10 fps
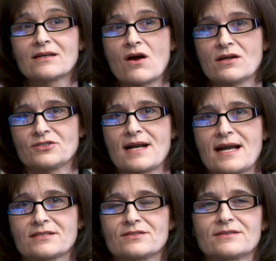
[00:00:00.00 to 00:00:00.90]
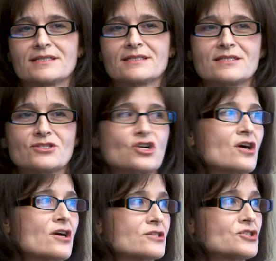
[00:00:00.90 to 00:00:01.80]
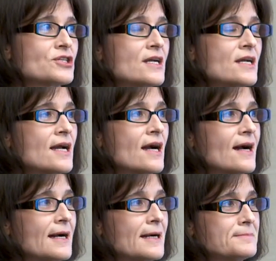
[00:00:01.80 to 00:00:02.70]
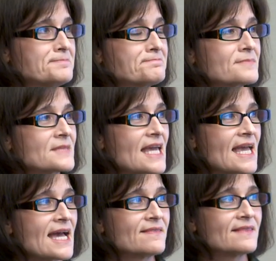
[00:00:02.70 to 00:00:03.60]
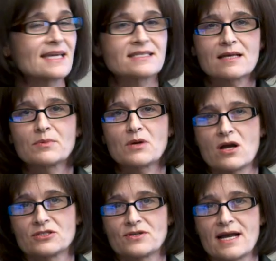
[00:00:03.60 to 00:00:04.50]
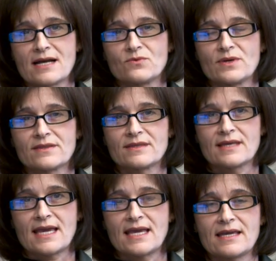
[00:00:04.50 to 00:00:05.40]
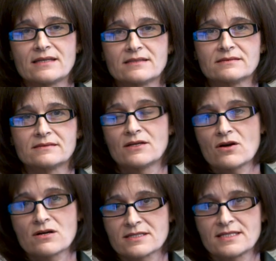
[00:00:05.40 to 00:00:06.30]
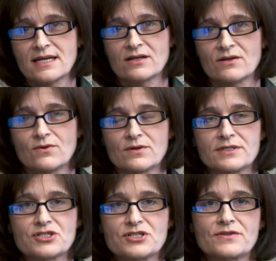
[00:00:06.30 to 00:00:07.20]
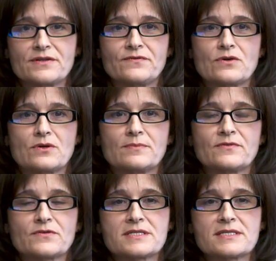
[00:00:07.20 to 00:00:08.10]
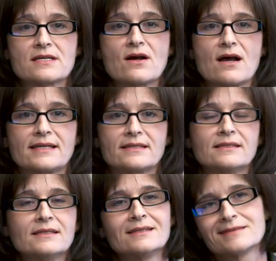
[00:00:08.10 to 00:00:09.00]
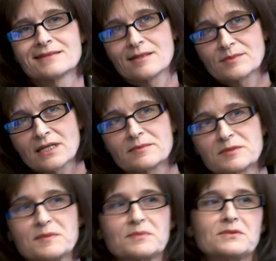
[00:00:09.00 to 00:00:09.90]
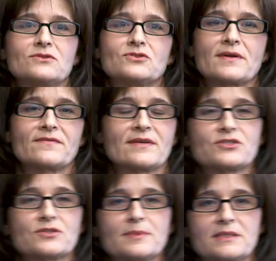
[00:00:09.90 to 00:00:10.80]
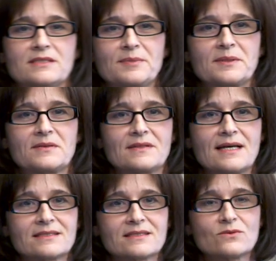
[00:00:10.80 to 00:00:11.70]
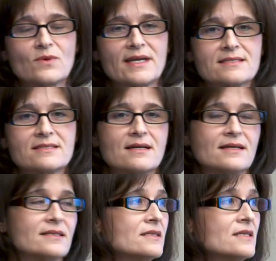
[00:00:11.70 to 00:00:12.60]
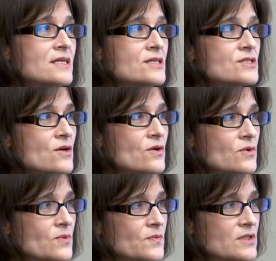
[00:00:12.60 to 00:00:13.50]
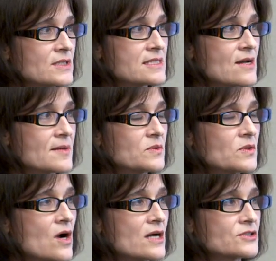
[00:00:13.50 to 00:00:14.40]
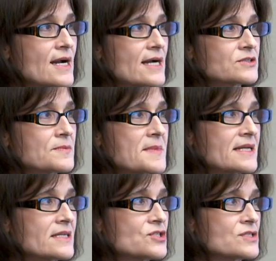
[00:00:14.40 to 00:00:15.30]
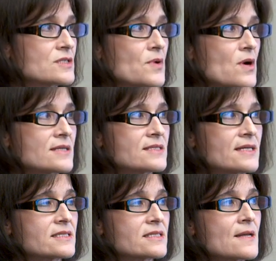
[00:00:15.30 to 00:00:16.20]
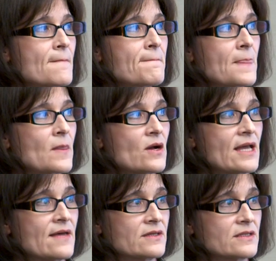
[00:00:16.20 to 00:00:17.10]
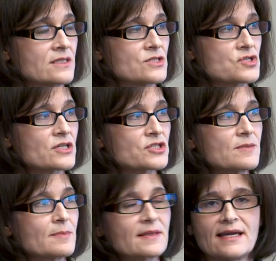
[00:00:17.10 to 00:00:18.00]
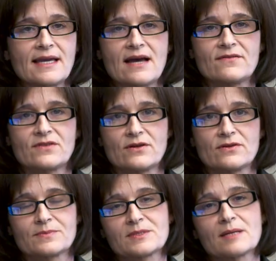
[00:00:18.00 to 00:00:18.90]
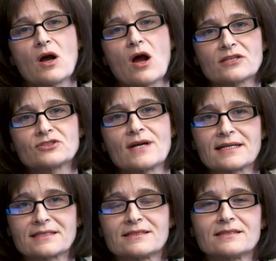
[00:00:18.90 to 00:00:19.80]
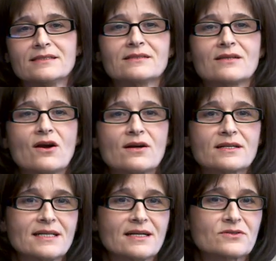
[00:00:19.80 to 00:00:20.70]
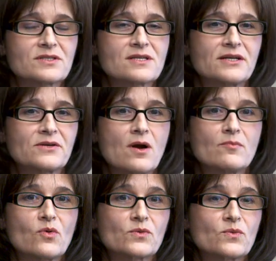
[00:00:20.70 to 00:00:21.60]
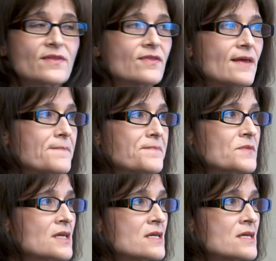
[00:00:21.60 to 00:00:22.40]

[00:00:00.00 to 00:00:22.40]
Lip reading: contractor is in charge, and they subcontract with an architect or an engineering firm for the design. Sometimes people do joint venture, but typically that's the way it's done. And so the design build contractor manages the process and the construction, but they have their subcontracted architect or designer on board with them.